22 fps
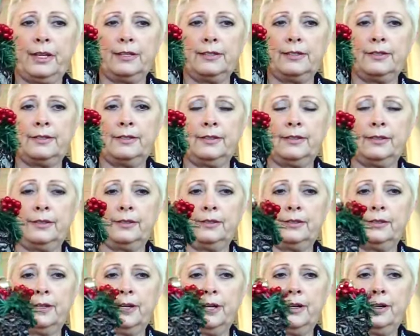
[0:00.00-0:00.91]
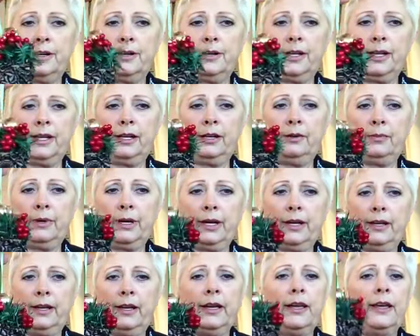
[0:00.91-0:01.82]
So uh,
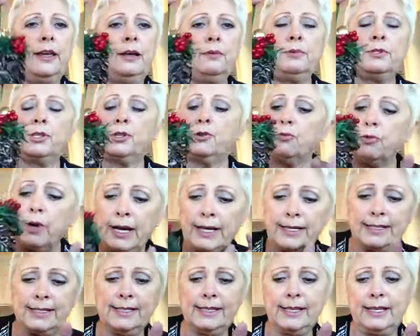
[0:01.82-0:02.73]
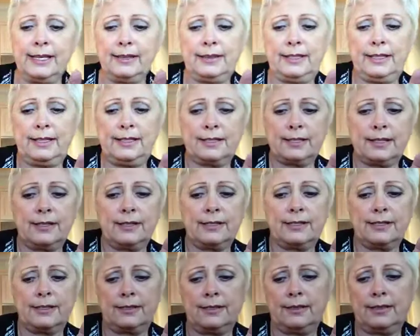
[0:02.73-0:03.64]
anyway, it was great to get these
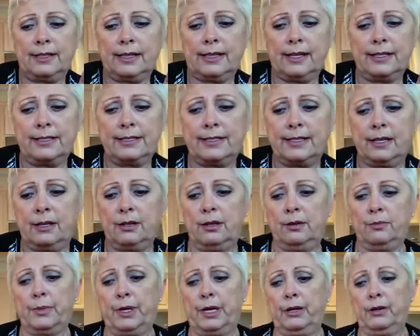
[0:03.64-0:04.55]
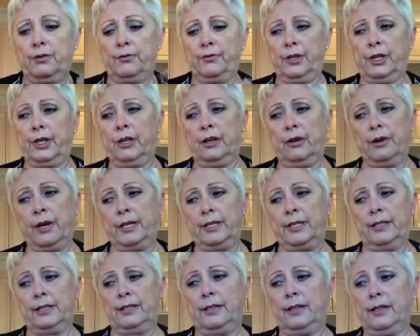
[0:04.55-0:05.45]
because, like I said in my other video, I
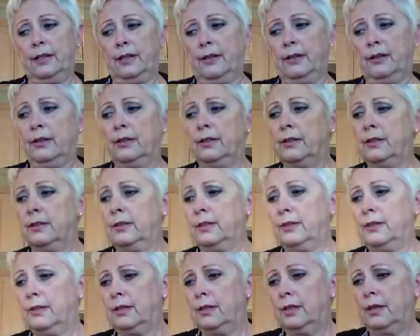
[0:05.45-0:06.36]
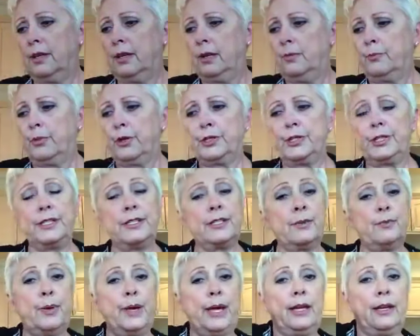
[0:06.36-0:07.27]
didn't uh,
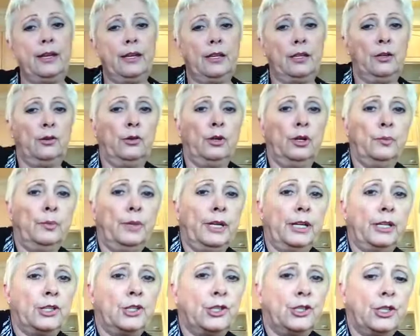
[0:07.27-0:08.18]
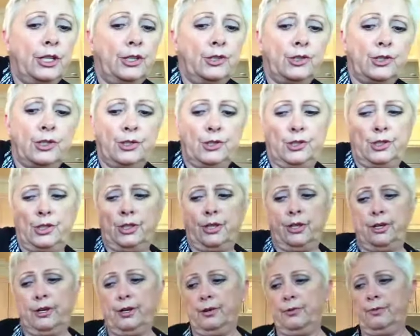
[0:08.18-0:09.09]
participate in the ornament exchange this
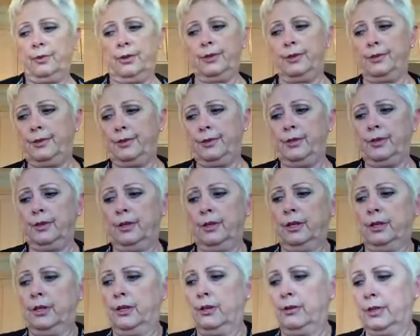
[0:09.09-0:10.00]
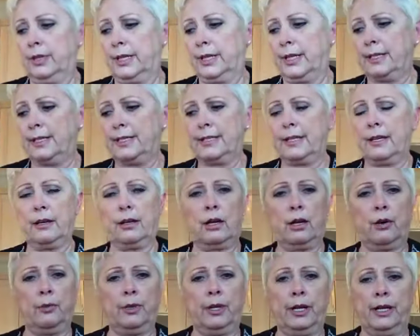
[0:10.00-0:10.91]
year with, you know, like I said,
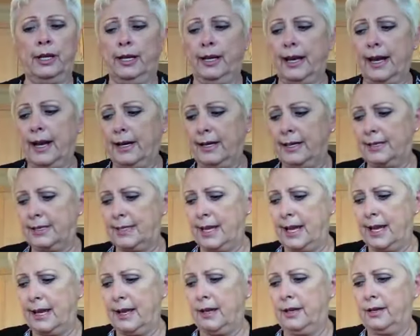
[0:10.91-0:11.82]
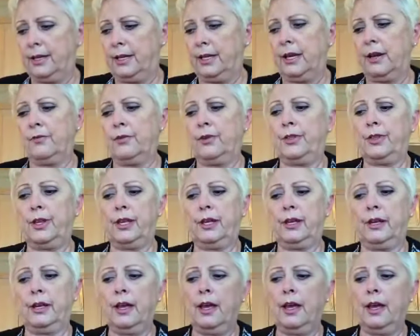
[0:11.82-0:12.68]
going in and out of town and everything.